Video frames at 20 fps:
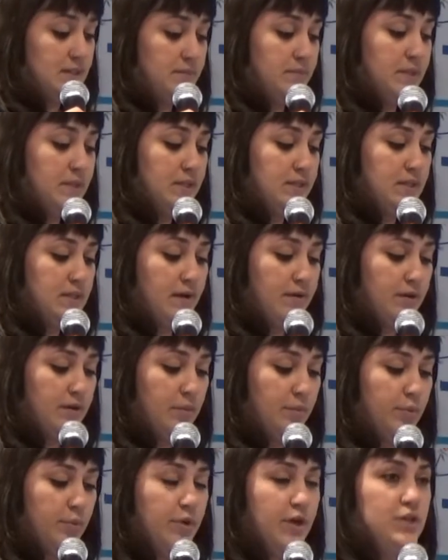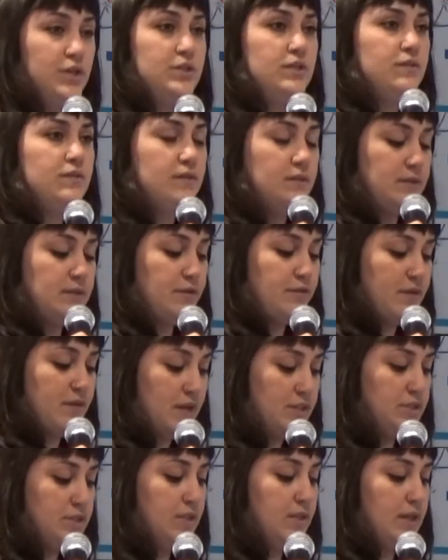military operations,
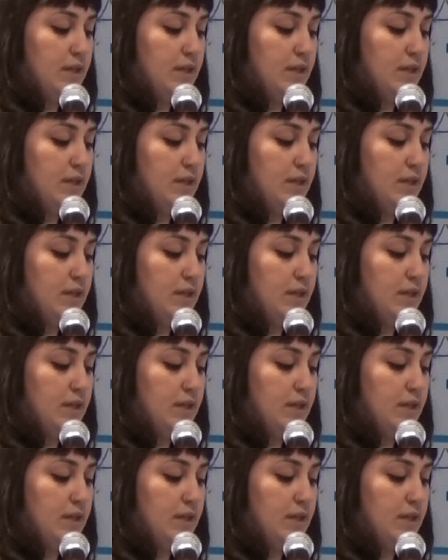intervention,